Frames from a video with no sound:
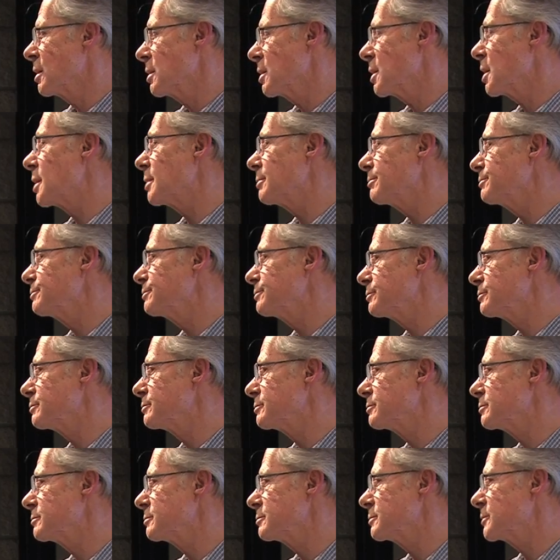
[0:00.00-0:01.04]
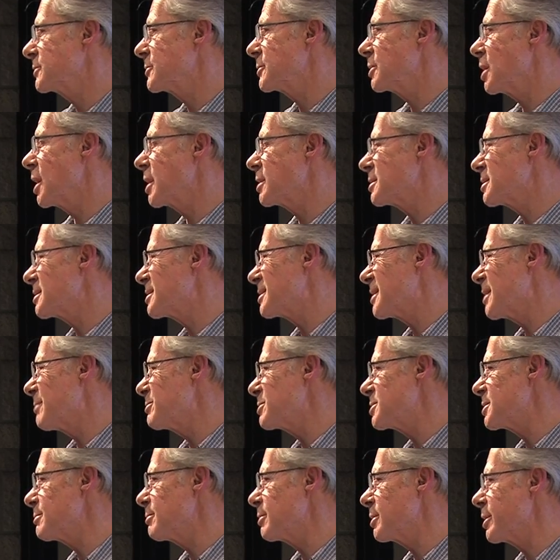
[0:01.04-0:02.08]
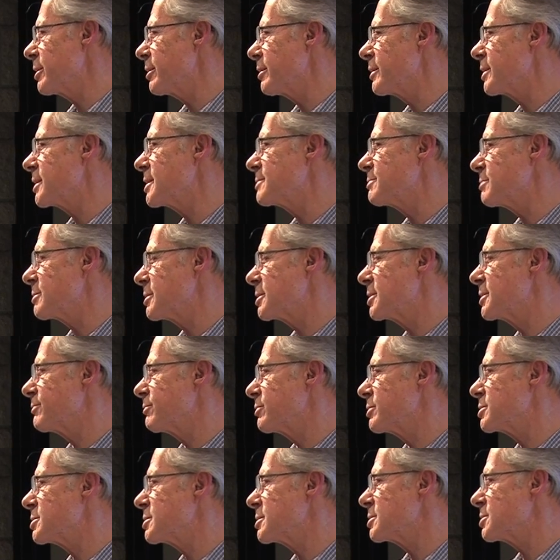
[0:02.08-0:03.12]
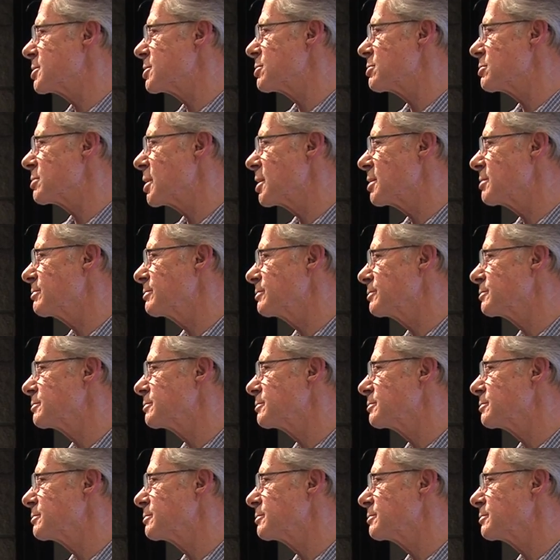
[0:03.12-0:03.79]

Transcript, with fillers: Yeah. Lot, some similarities, but differences too, yeah.